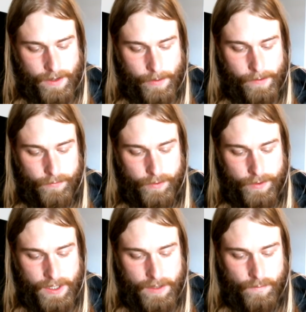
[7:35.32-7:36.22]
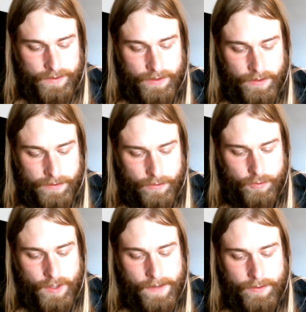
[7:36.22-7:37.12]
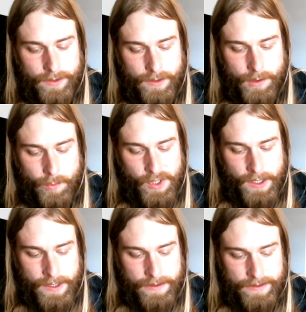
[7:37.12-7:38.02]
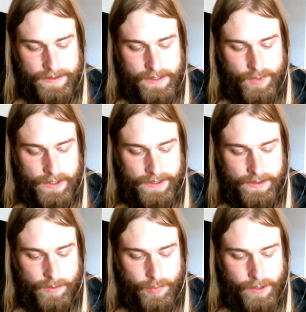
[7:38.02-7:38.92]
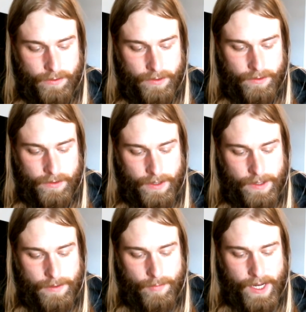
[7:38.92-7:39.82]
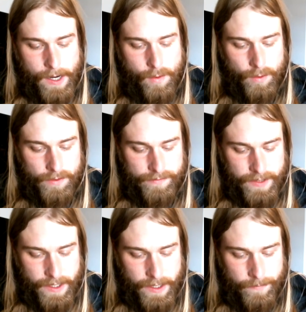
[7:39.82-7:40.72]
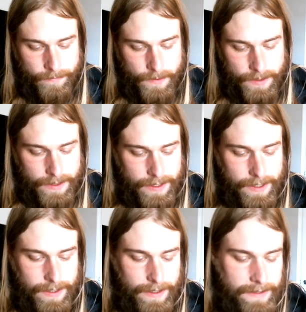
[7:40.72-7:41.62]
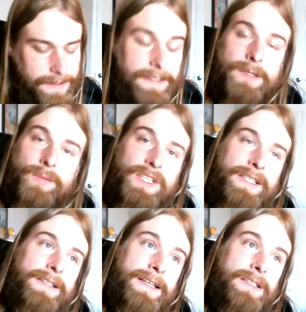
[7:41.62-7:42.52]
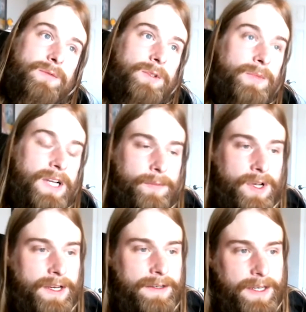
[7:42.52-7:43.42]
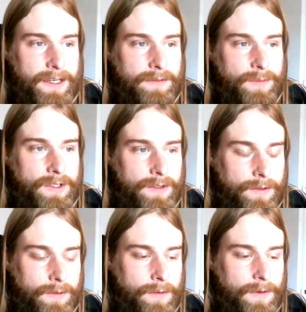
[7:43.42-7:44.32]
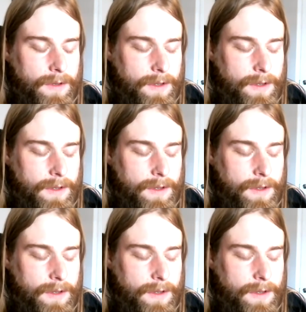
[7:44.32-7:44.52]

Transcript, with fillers: However, he was also striving to go beyond the seemingly superior power of time. And see, to me, that's where my mind takes me to